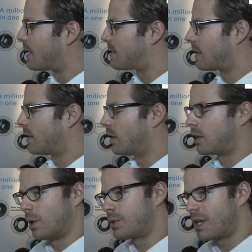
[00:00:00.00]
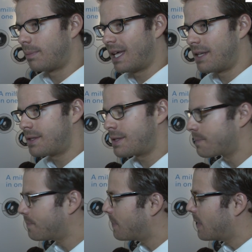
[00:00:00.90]
as like a, a close-up lens.
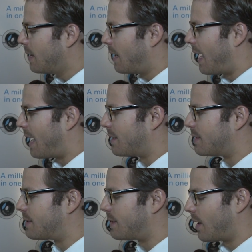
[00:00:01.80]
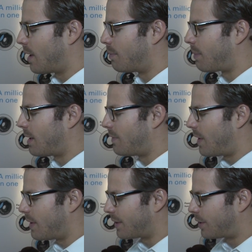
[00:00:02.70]
And um, by
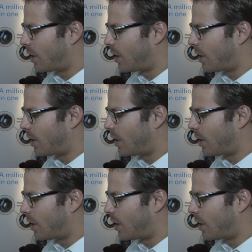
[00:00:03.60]
varying the